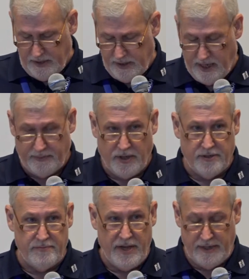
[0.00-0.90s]
to help
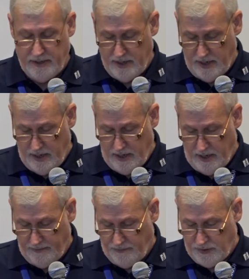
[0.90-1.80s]
other men
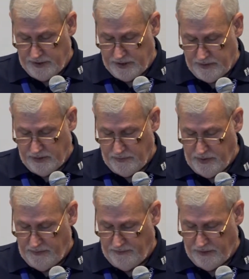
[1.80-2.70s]
avoid similar
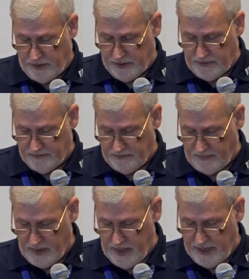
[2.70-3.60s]
pitfalls
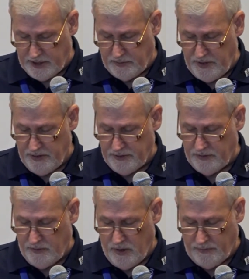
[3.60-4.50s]
and
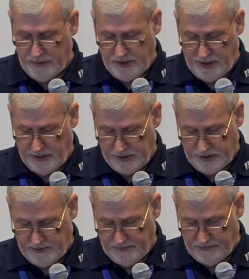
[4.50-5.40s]
experience a walk with
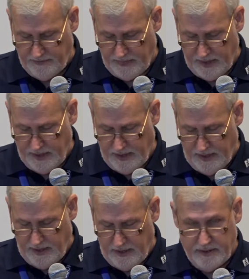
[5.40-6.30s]
Jesus.
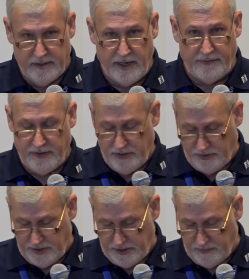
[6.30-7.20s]
David
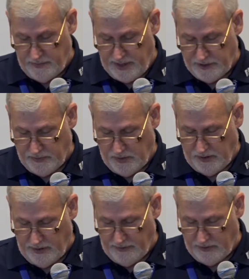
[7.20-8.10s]
enjoys
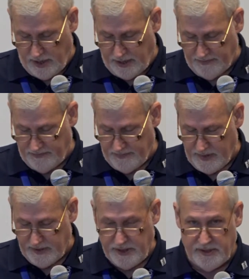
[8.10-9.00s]
baseball and running,
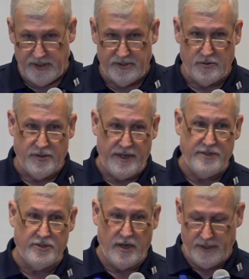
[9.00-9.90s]
as he says,
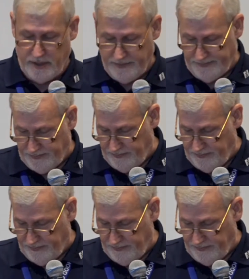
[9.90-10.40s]
okay, jogging.